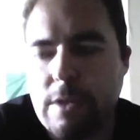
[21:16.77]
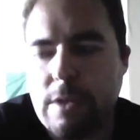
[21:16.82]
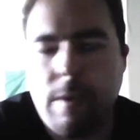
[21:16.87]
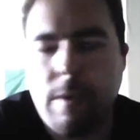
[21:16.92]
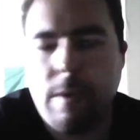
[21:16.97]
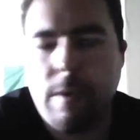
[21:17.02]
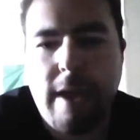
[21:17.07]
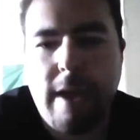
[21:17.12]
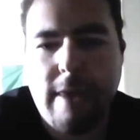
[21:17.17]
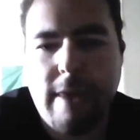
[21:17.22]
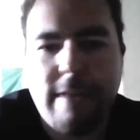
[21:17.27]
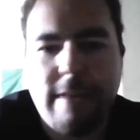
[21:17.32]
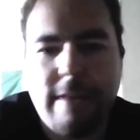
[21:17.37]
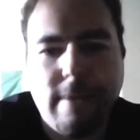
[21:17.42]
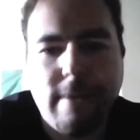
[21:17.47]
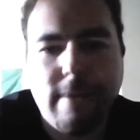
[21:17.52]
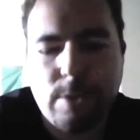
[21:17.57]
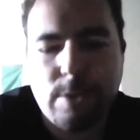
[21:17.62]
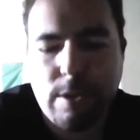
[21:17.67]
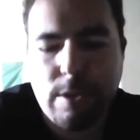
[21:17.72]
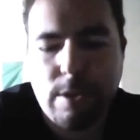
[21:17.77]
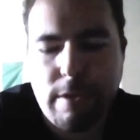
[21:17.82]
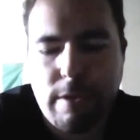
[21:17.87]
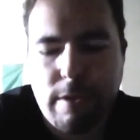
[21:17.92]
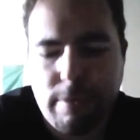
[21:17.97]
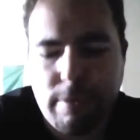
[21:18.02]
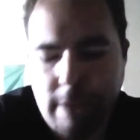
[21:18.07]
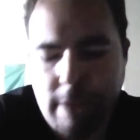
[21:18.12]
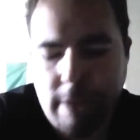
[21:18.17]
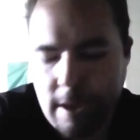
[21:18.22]
So I think those are
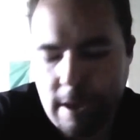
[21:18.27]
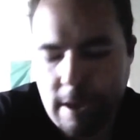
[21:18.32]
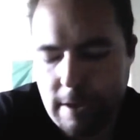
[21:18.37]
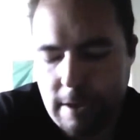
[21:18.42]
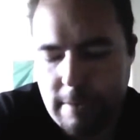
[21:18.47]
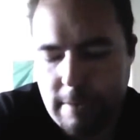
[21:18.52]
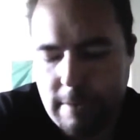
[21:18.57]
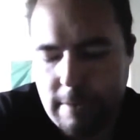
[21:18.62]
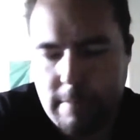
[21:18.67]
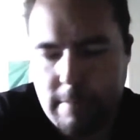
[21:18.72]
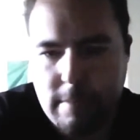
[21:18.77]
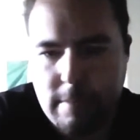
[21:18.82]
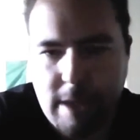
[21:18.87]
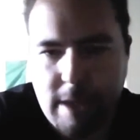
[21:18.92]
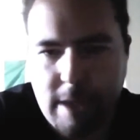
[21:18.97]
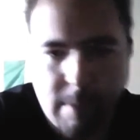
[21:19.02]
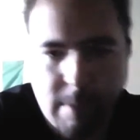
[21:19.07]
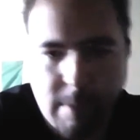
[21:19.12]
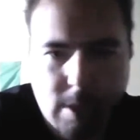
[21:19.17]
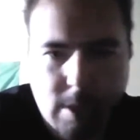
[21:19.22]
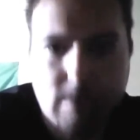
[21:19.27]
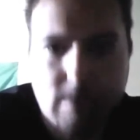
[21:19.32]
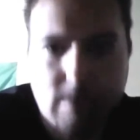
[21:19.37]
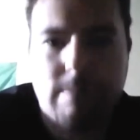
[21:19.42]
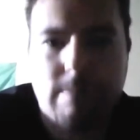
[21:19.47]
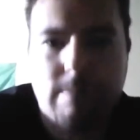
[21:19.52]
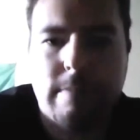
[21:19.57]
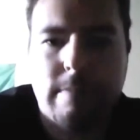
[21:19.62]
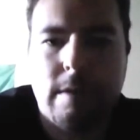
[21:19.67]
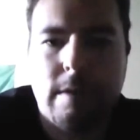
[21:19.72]
the three.
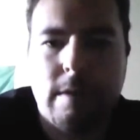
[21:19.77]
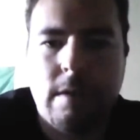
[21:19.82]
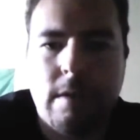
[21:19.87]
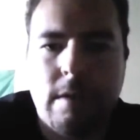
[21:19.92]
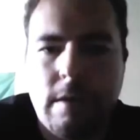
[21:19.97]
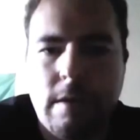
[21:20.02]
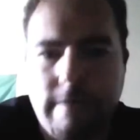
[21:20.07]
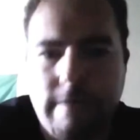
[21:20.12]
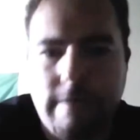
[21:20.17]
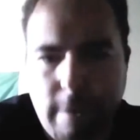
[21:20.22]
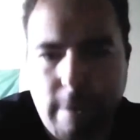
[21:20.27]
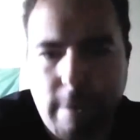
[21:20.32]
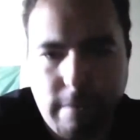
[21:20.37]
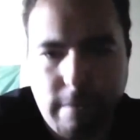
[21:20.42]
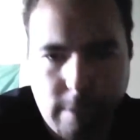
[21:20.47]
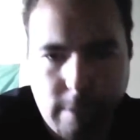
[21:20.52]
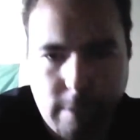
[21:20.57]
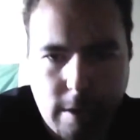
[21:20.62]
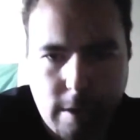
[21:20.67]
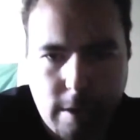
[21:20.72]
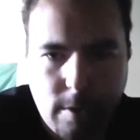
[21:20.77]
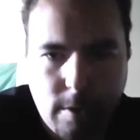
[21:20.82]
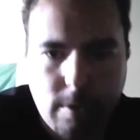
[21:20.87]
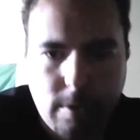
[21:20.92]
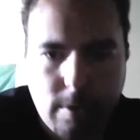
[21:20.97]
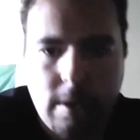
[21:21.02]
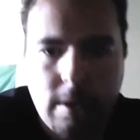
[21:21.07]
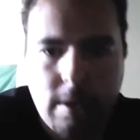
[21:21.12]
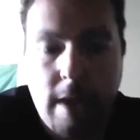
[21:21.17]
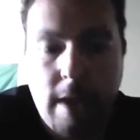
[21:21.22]
Skepticism, fear of
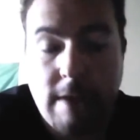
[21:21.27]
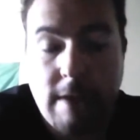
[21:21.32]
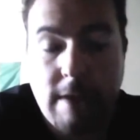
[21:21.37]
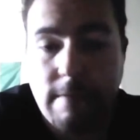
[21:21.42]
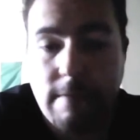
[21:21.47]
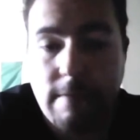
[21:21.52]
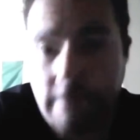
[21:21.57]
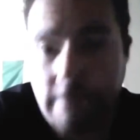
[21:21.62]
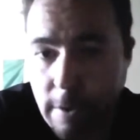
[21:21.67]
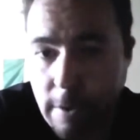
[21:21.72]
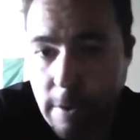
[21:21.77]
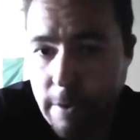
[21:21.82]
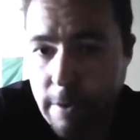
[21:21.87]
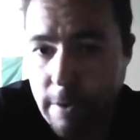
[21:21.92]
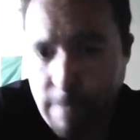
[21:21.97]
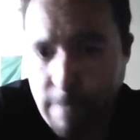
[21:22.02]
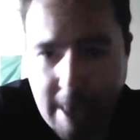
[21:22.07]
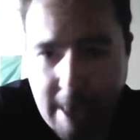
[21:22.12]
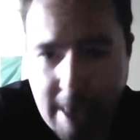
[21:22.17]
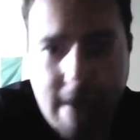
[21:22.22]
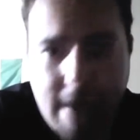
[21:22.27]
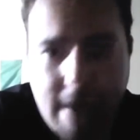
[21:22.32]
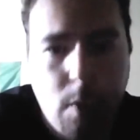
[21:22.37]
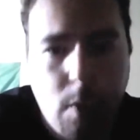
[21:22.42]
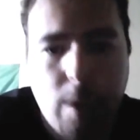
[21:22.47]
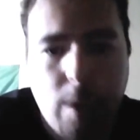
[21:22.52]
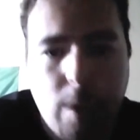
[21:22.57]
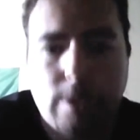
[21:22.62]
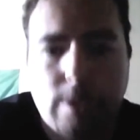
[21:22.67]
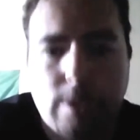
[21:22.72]
ridicule, and fear of making
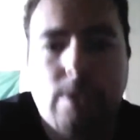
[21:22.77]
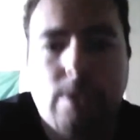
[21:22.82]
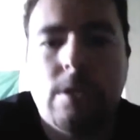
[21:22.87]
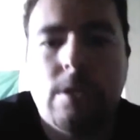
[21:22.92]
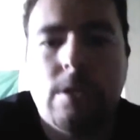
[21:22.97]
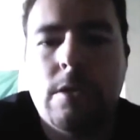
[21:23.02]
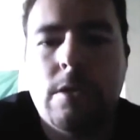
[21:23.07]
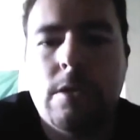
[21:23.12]
it worse.